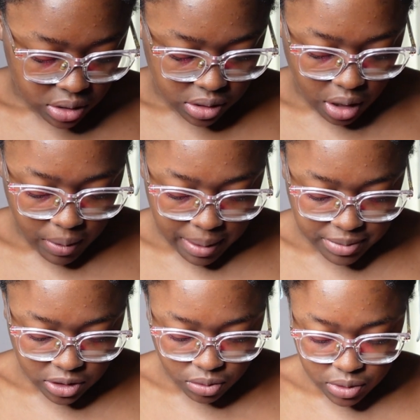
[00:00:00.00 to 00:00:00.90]
So I'm
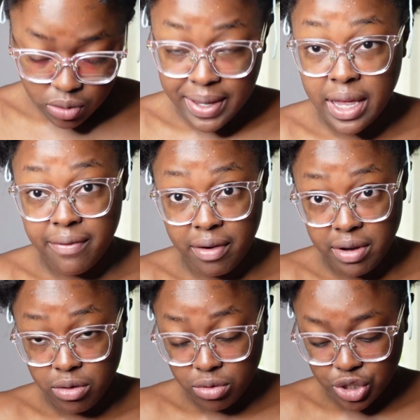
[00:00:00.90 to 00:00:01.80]
just going to make a very
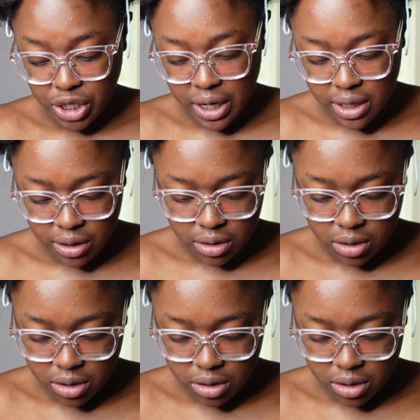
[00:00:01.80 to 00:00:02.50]
long chain.